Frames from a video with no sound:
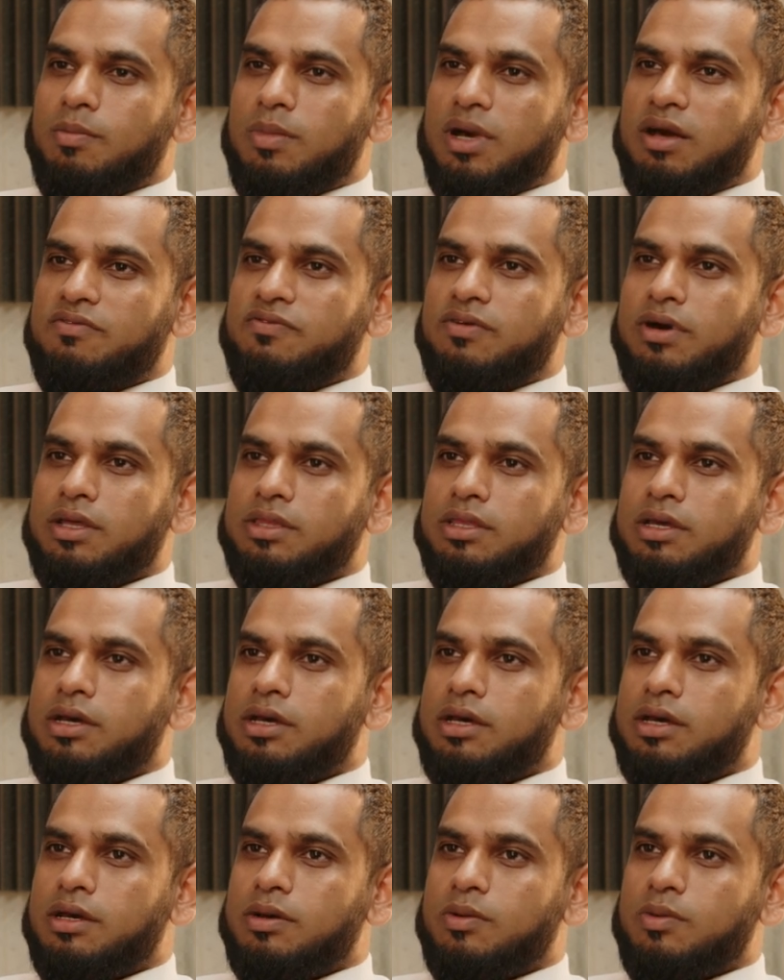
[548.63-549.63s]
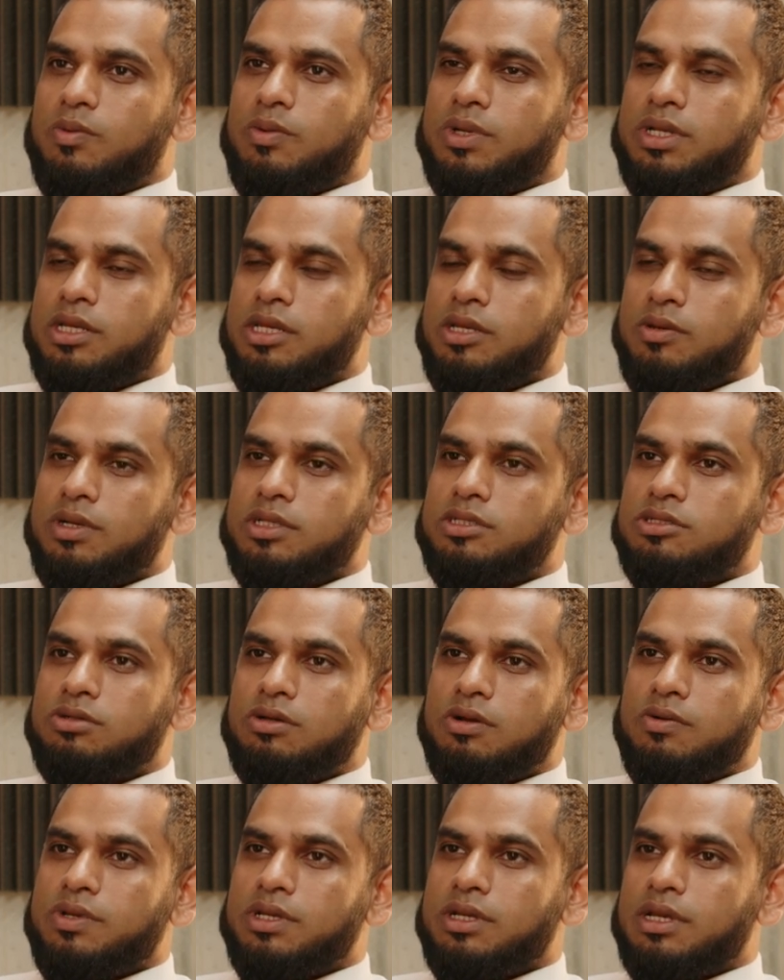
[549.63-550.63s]
My father, when he was
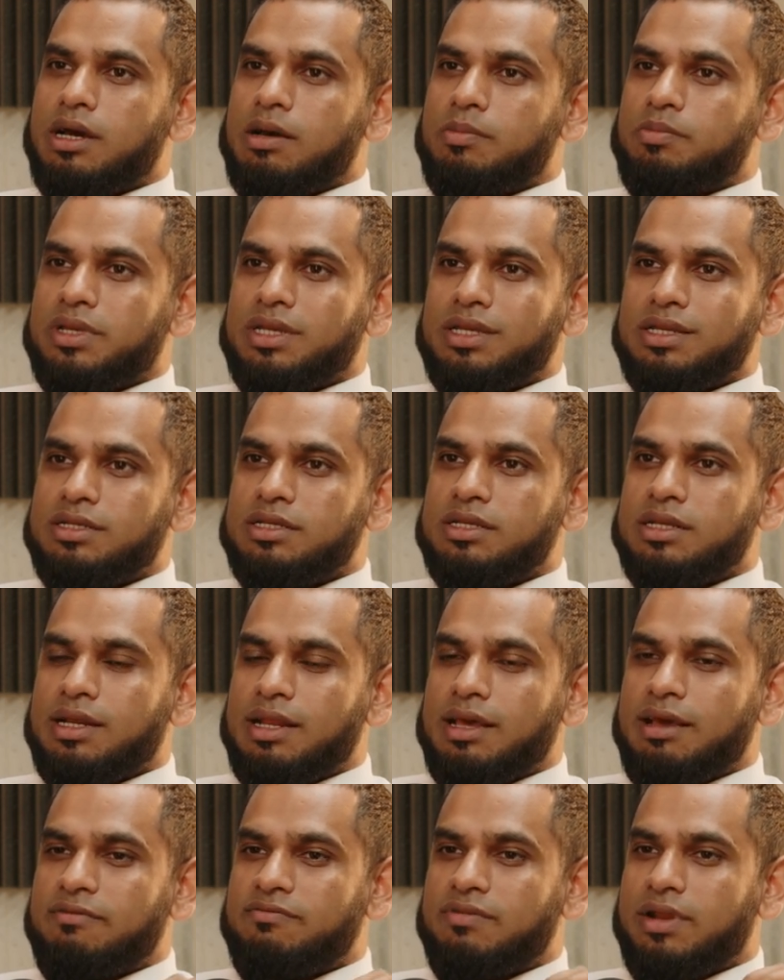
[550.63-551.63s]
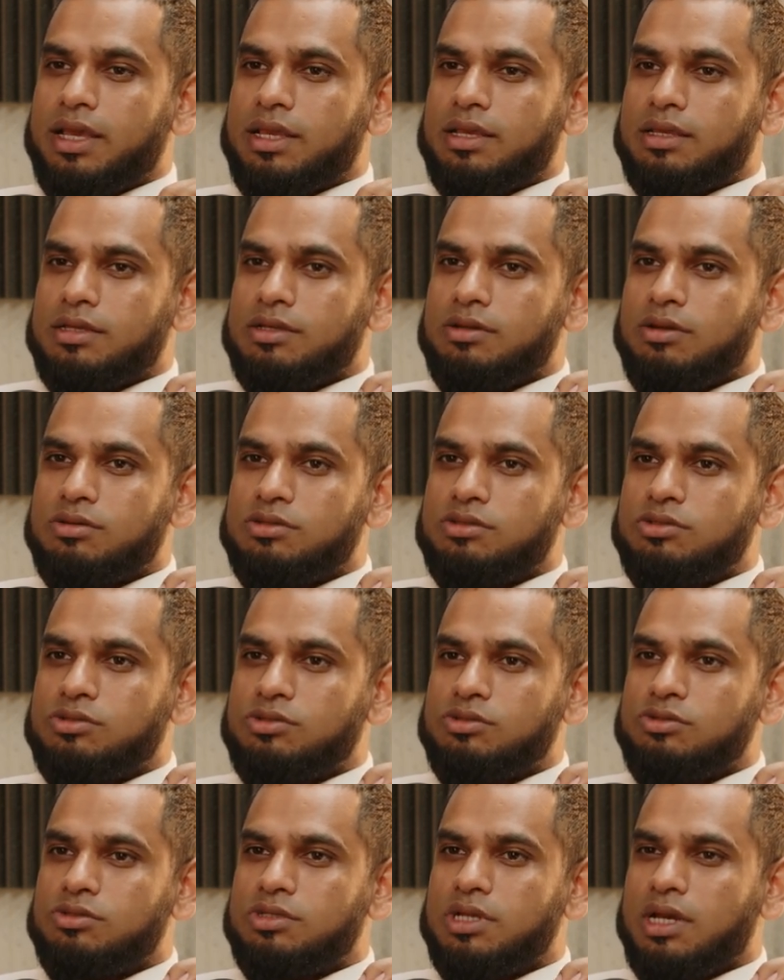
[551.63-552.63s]
growing up, he didn't have like, you know,
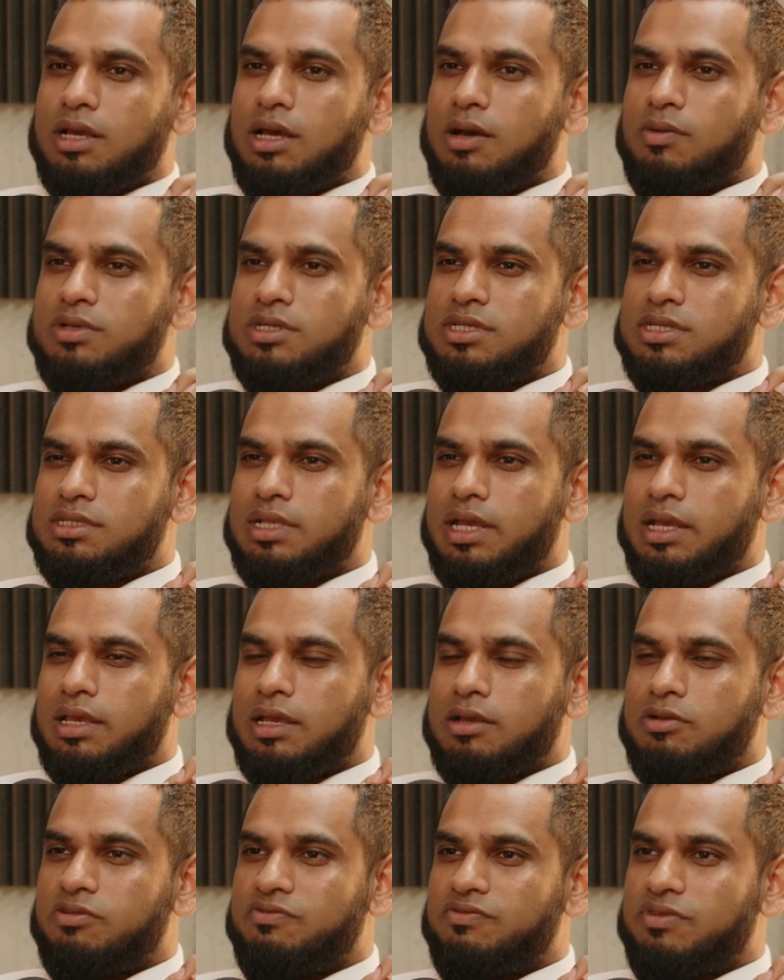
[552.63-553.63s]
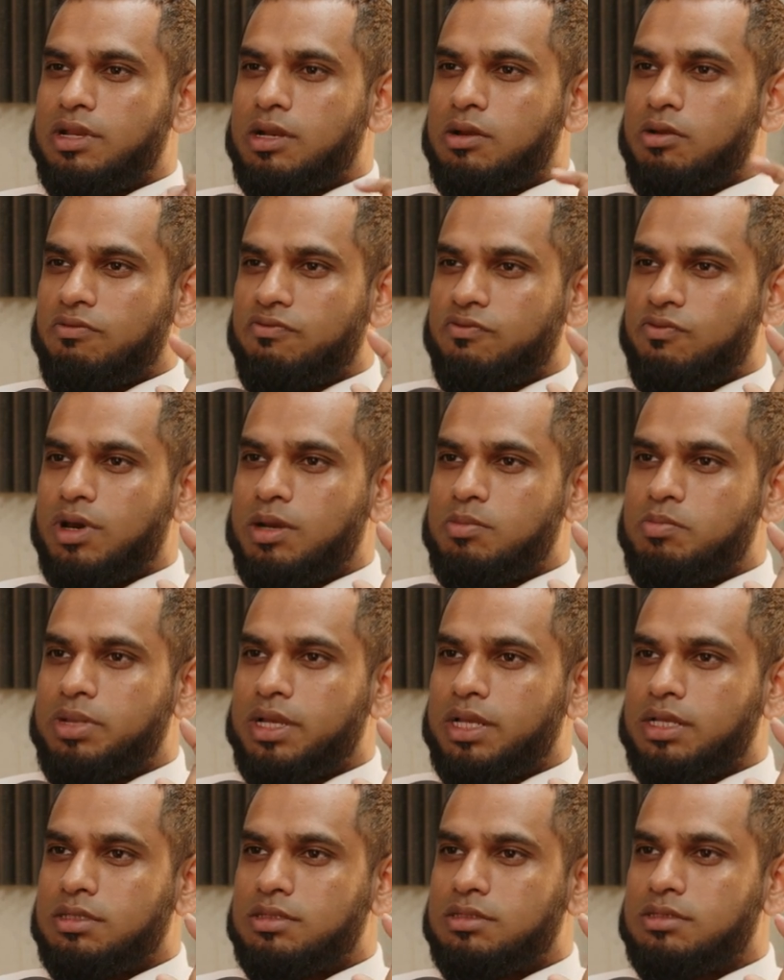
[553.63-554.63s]
two taka, which is like equivalent of one
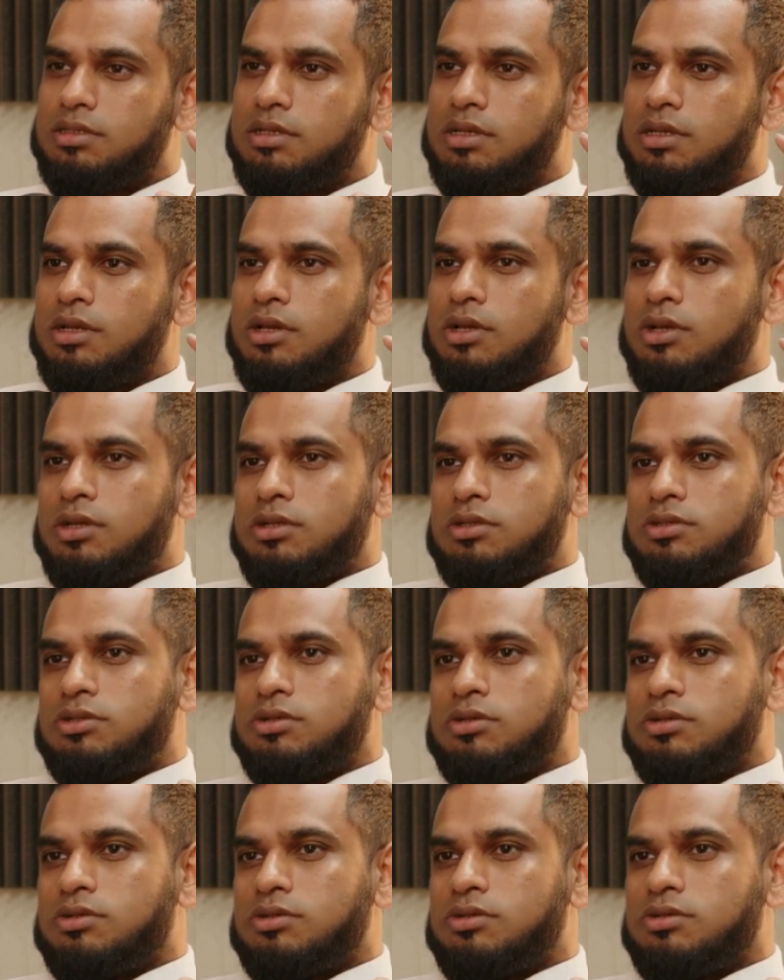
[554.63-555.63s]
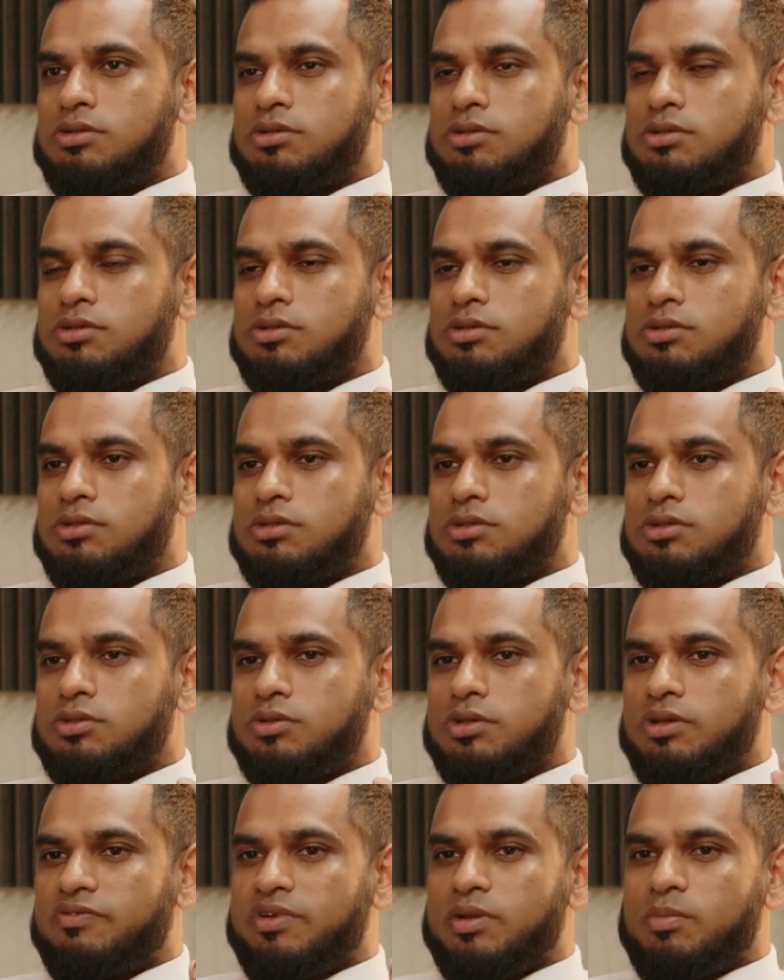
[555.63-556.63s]
pence to
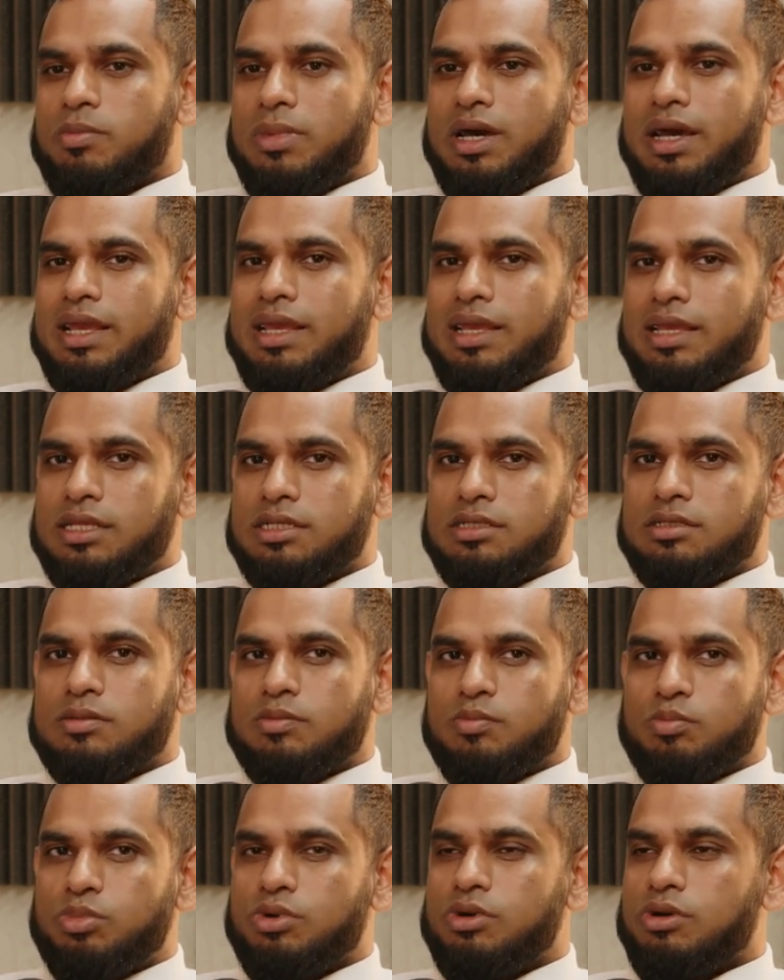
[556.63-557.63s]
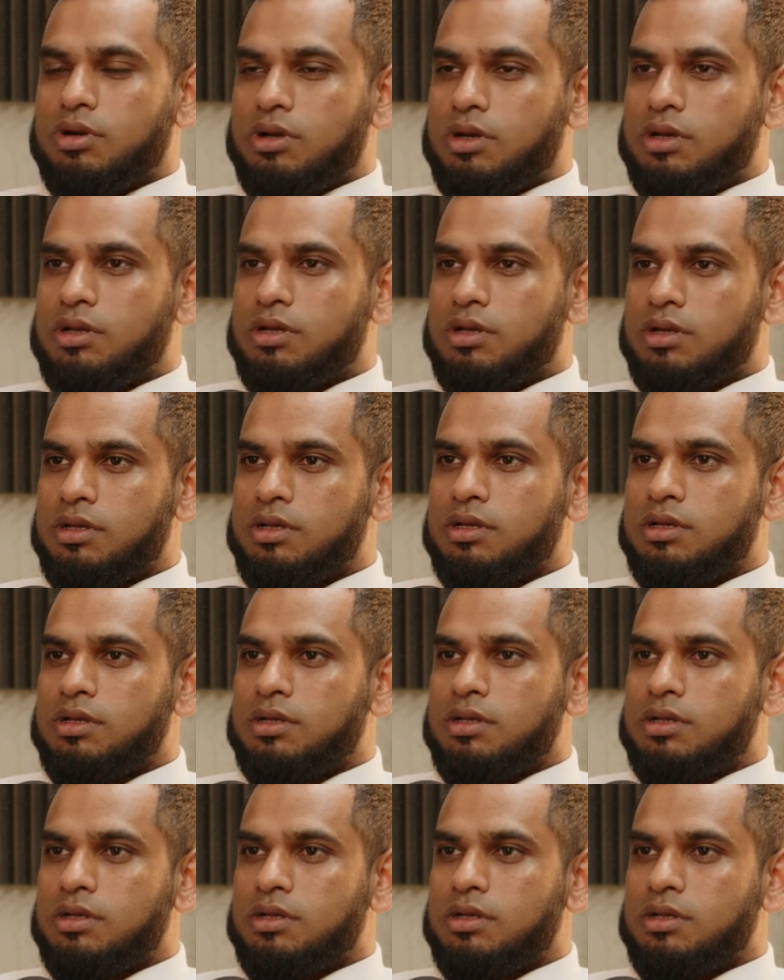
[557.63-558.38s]
to even buy his book